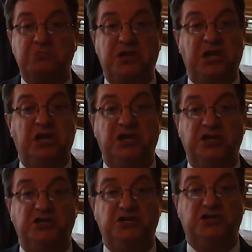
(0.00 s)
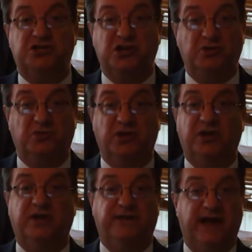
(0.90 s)
Kennedy just assumed,
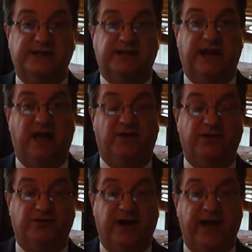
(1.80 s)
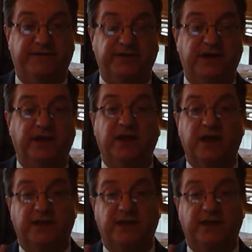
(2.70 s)
look, if Eisenhower drafted it,